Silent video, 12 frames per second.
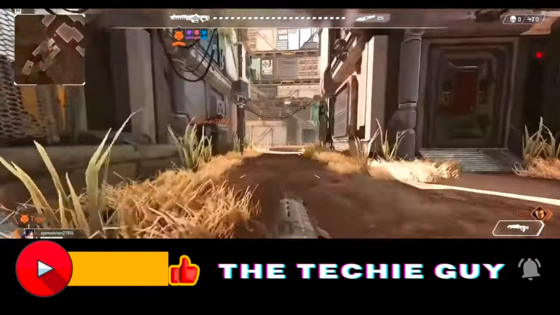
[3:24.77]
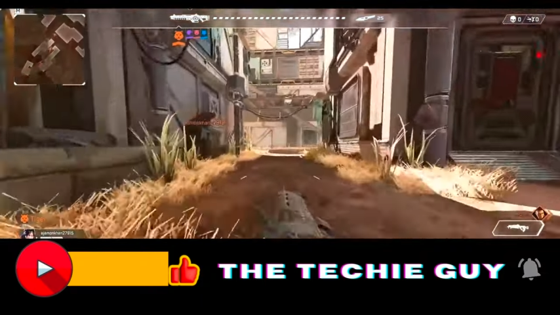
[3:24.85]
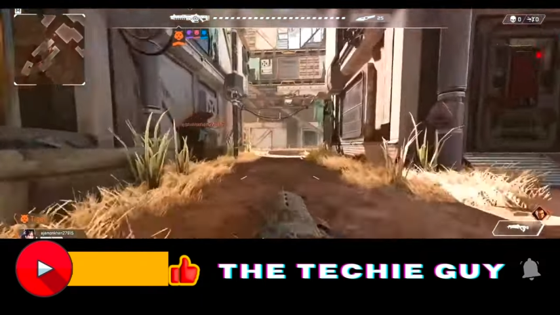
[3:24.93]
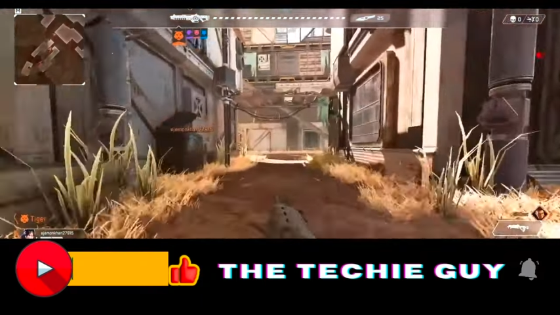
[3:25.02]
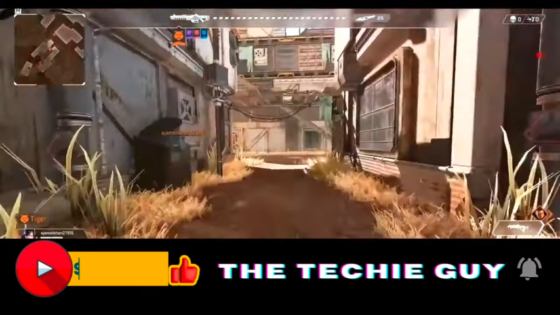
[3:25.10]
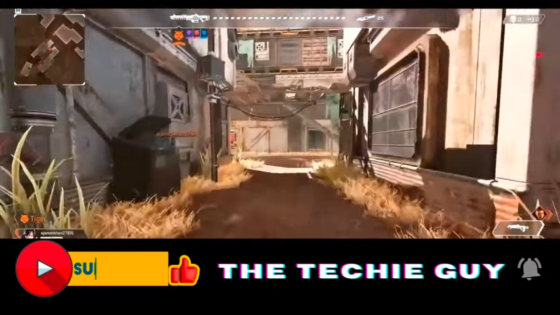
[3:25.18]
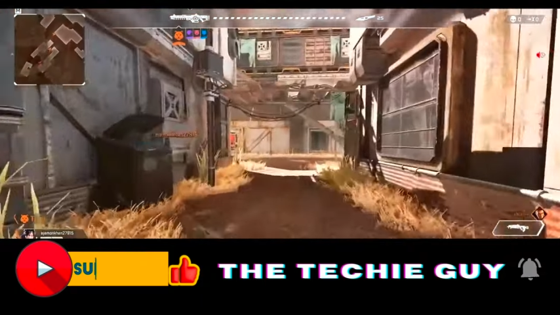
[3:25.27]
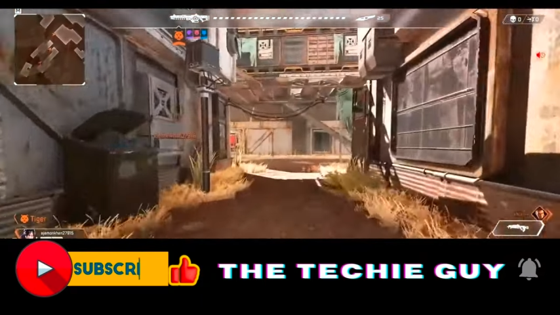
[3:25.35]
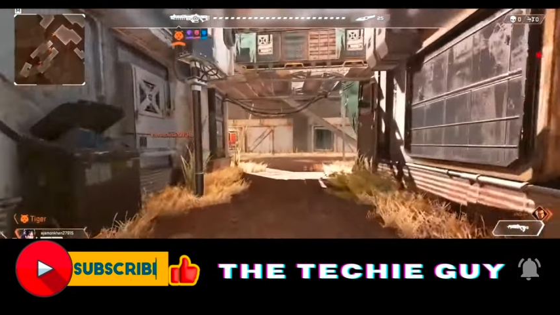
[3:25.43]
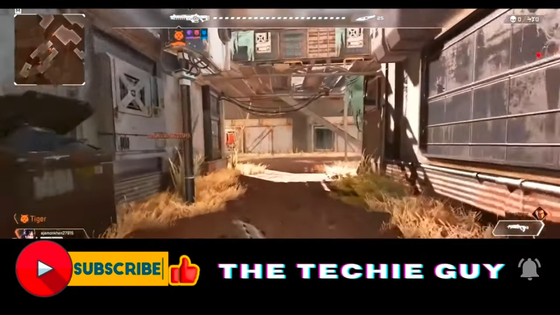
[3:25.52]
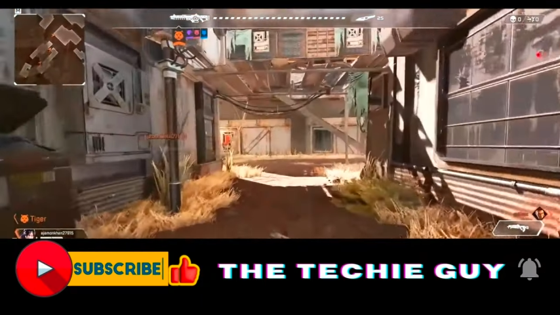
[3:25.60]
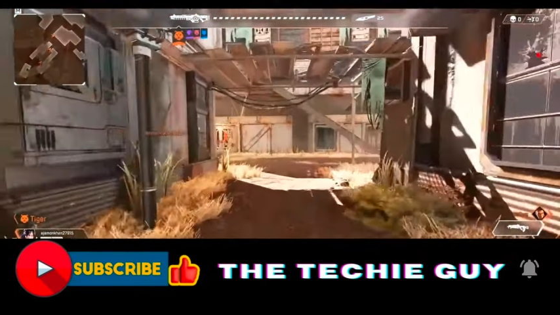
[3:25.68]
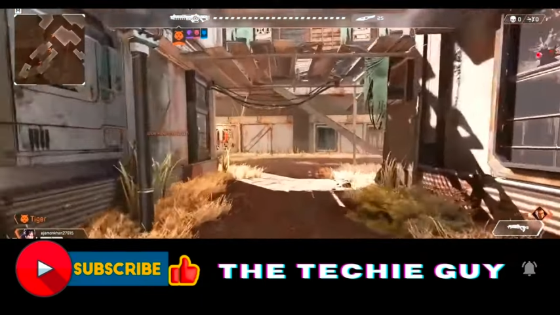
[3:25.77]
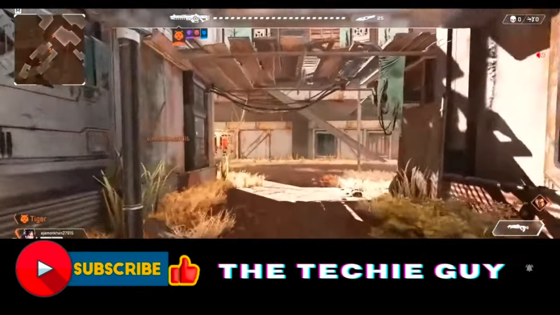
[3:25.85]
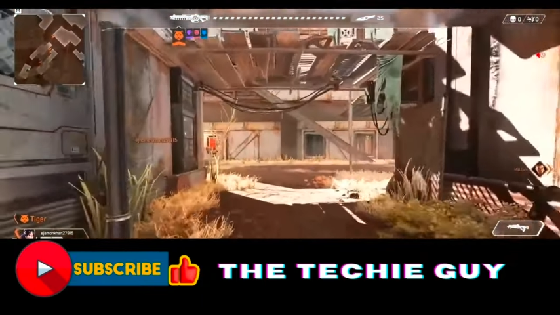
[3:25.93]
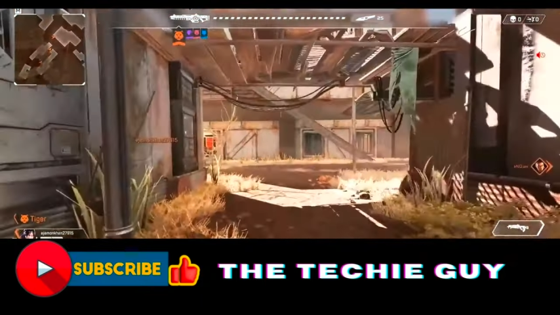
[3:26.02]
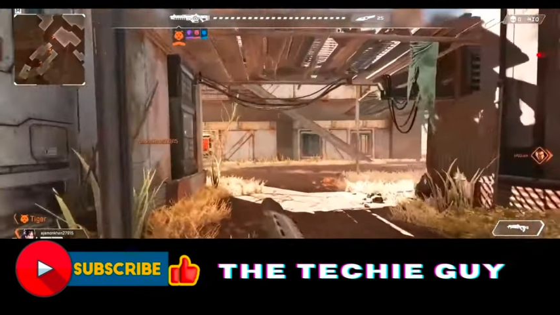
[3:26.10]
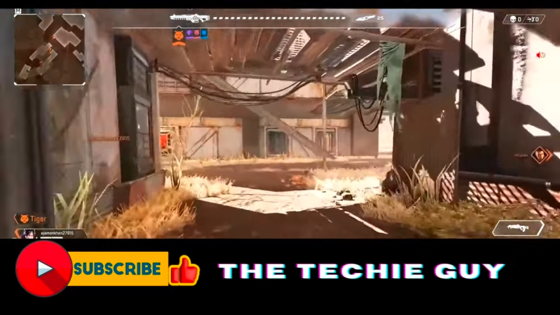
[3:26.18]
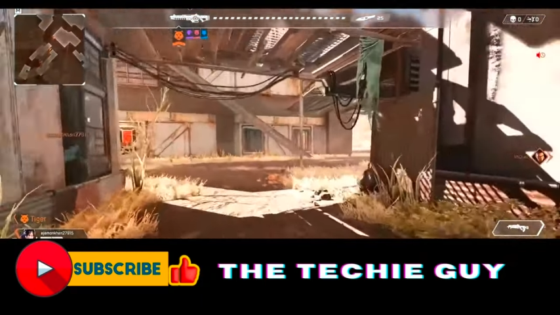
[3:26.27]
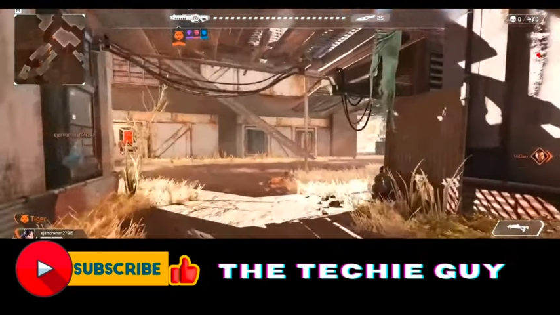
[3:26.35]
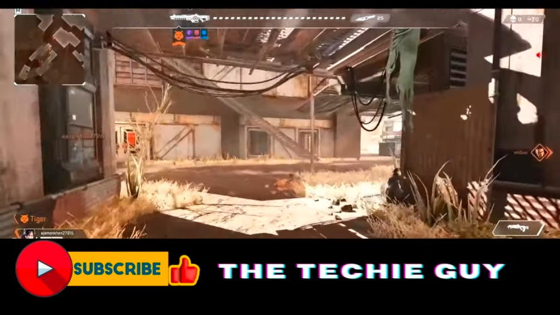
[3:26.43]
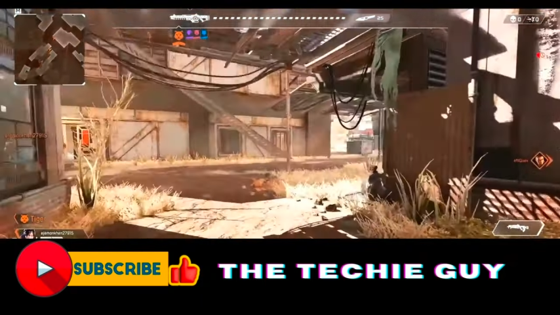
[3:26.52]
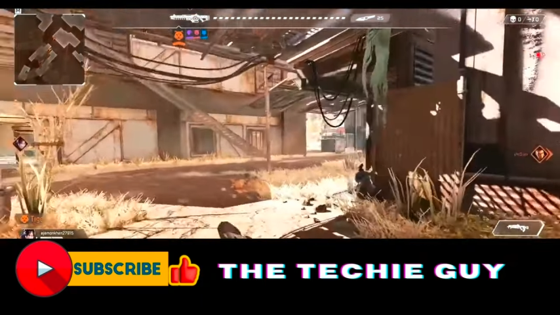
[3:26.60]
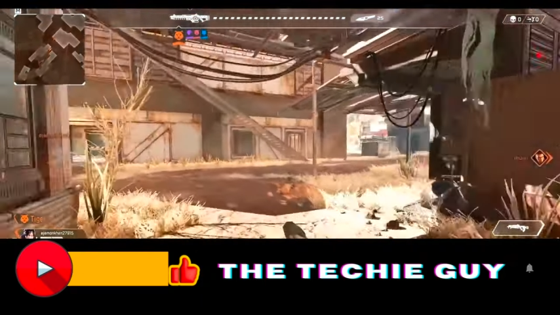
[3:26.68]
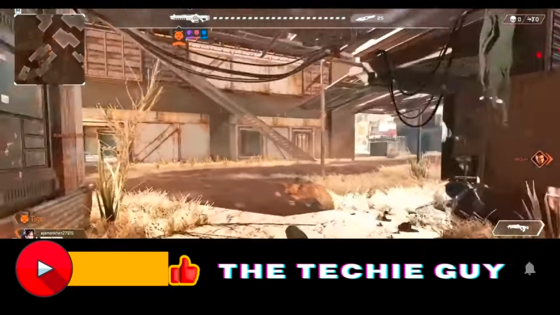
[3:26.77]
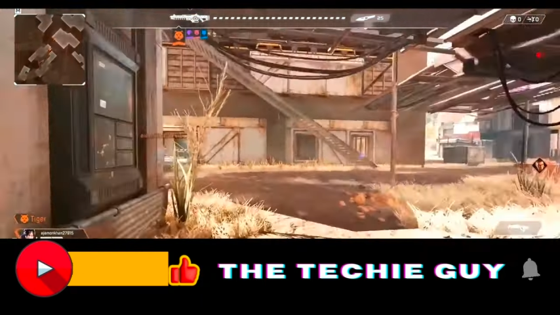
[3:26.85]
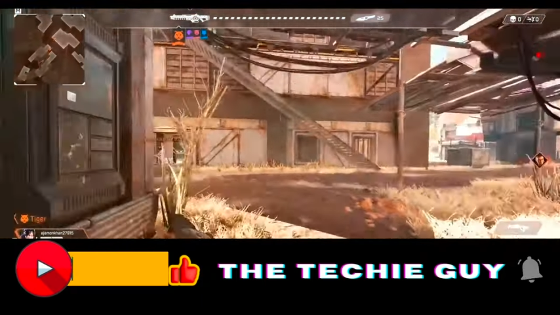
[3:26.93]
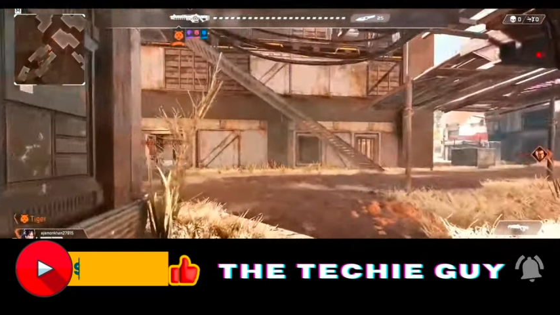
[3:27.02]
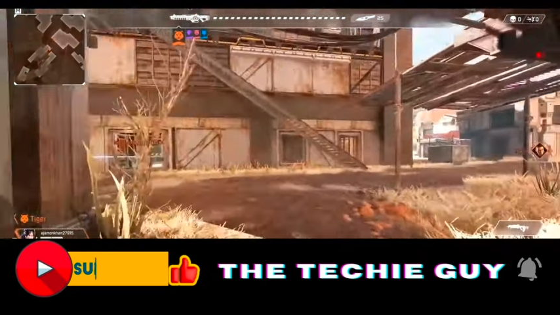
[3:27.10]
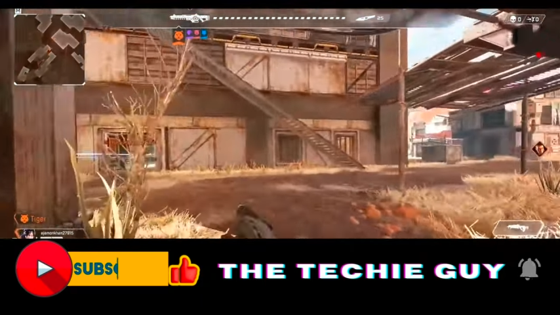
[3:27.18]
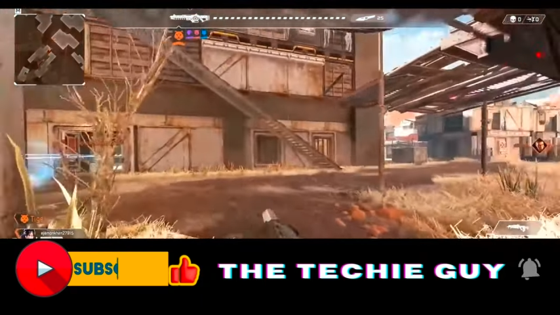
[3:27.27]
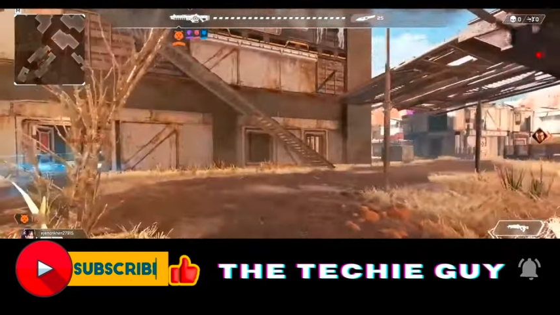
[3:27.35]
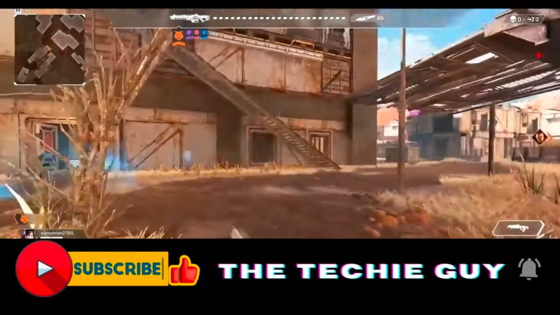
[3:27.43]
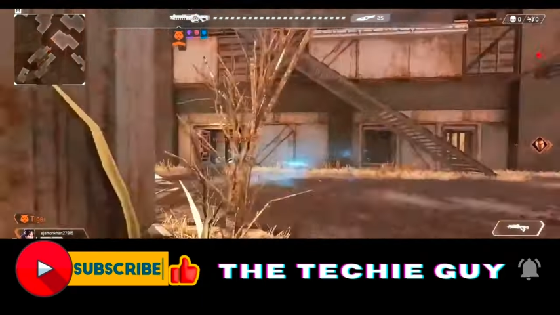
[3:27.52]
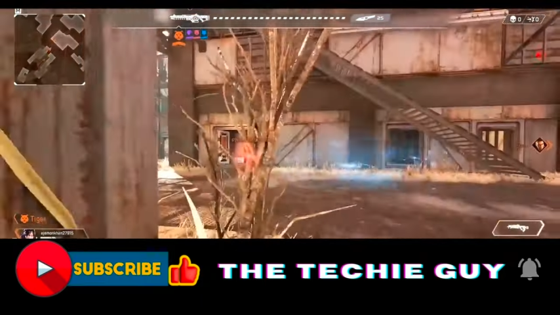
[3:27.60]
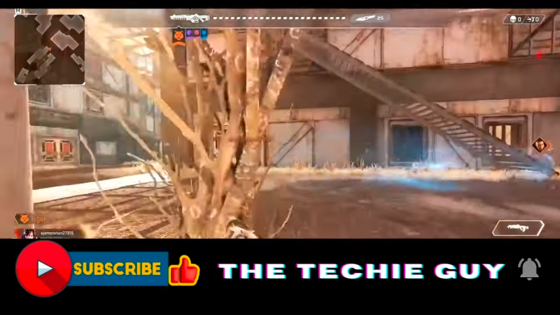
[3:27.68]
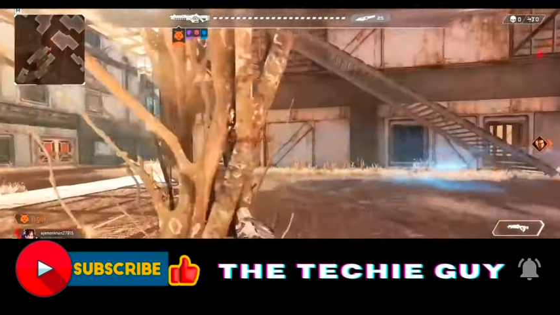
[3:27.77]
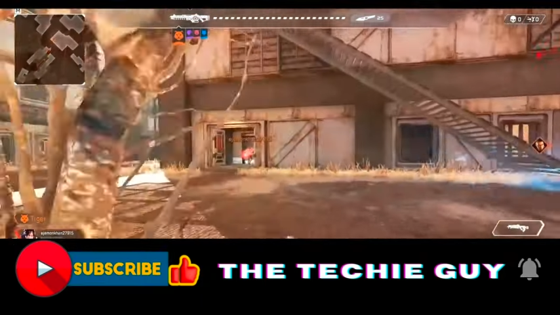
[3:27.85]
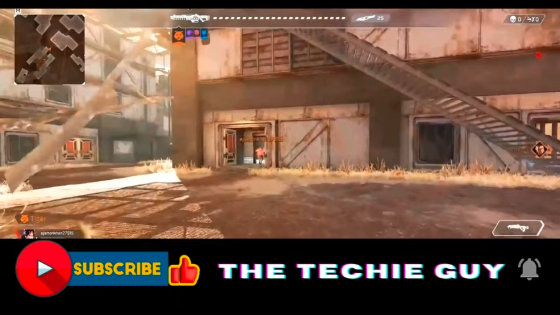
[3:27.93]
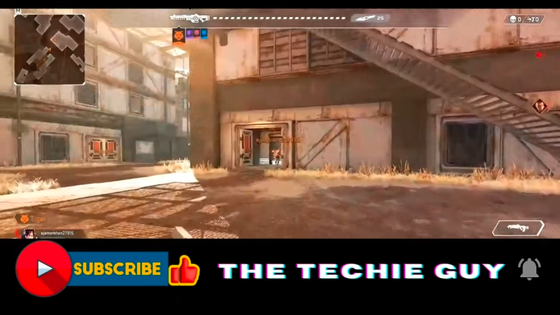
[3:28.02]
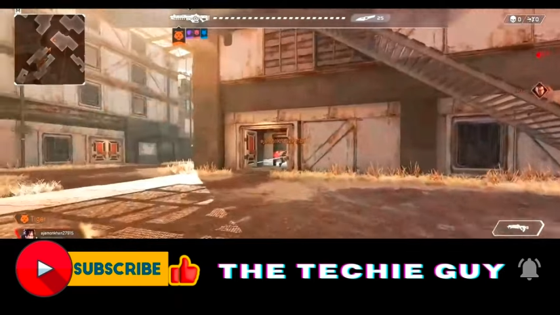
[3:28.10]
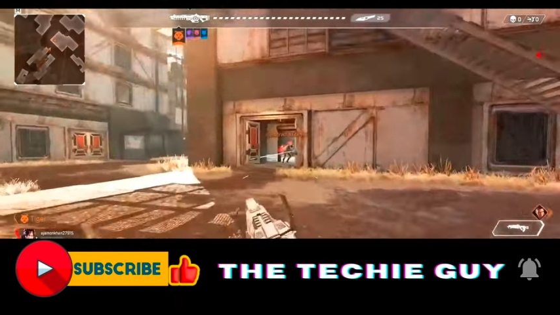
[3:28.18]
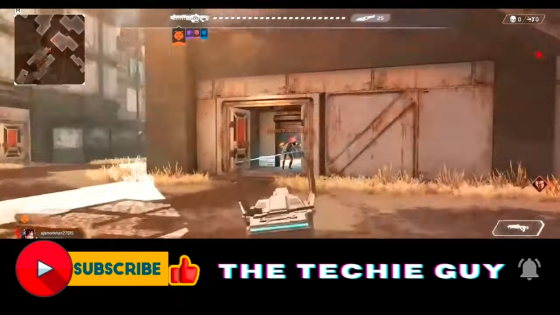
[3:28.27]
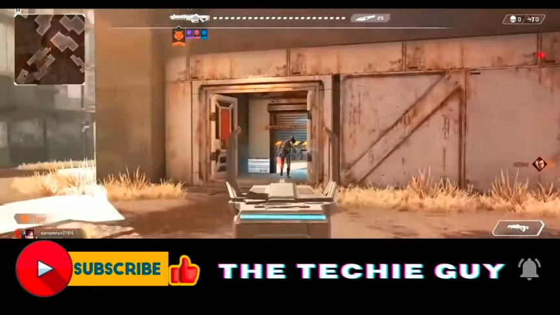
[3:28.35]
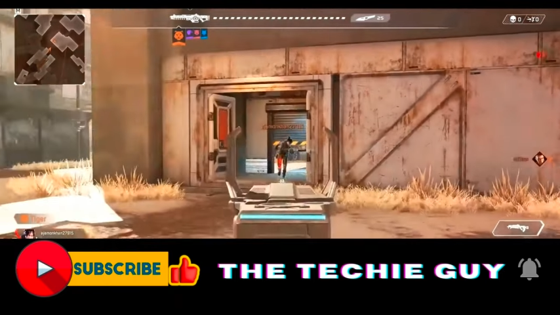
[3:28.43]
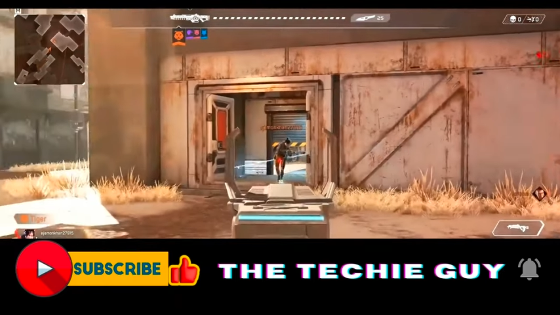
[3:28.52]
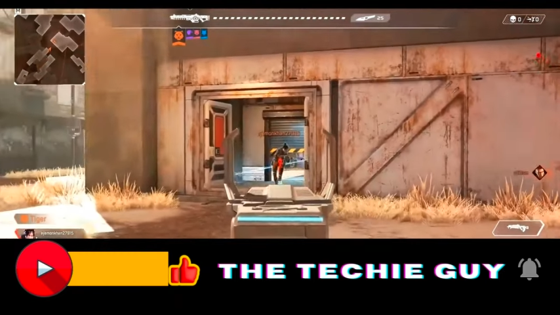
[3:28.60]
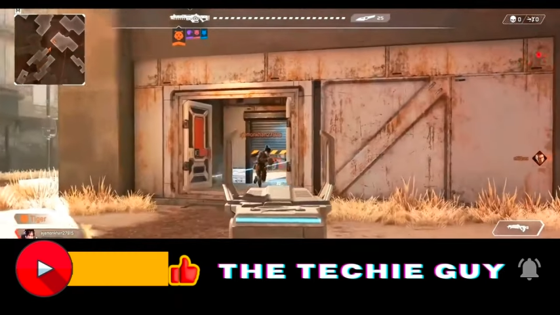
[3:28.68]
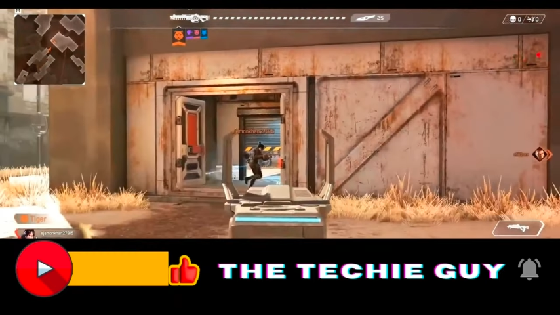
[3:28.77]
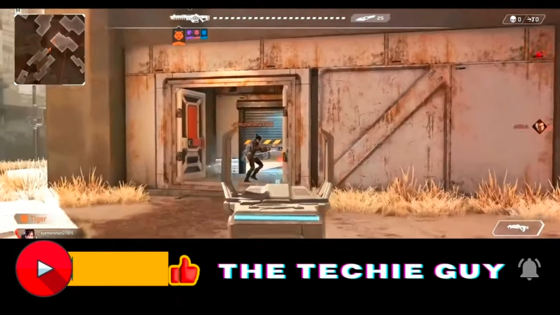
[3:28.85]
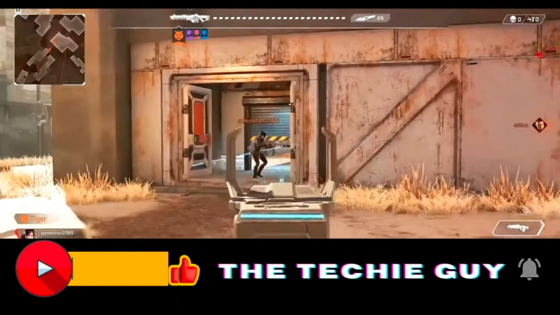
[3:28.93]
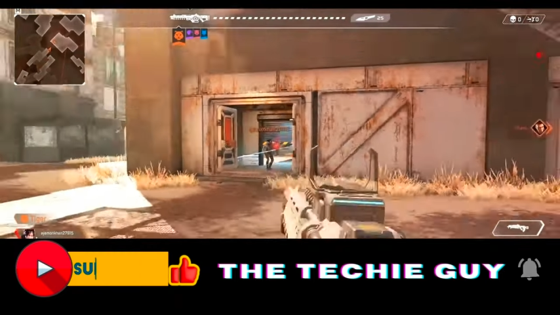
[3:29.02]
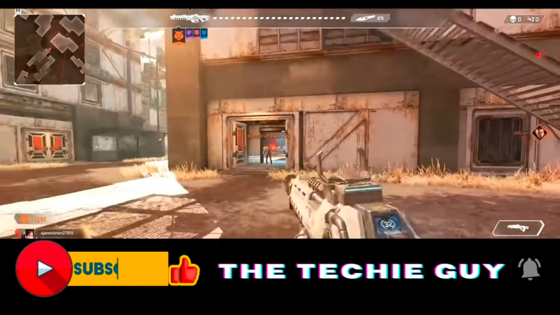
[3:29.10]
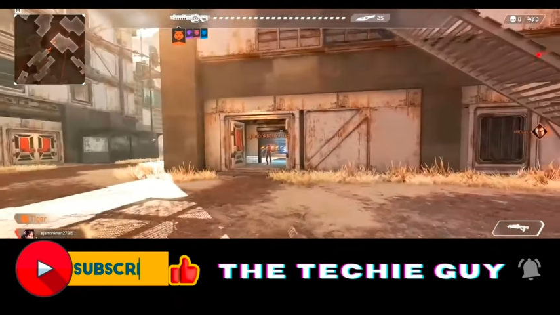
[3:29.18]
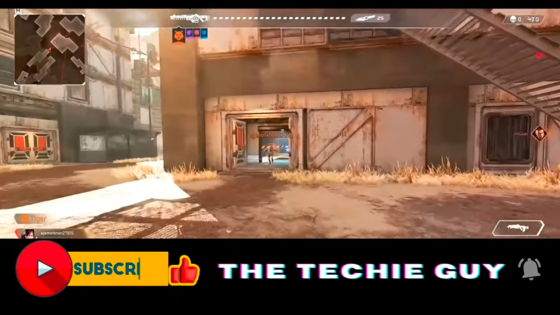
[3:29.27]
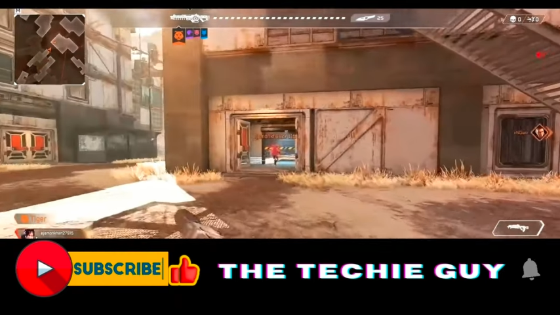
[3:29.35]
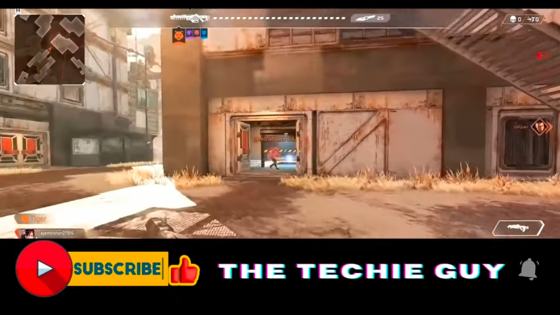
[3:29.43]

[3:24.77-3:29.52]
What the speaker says: Nobody's mouth can be seen.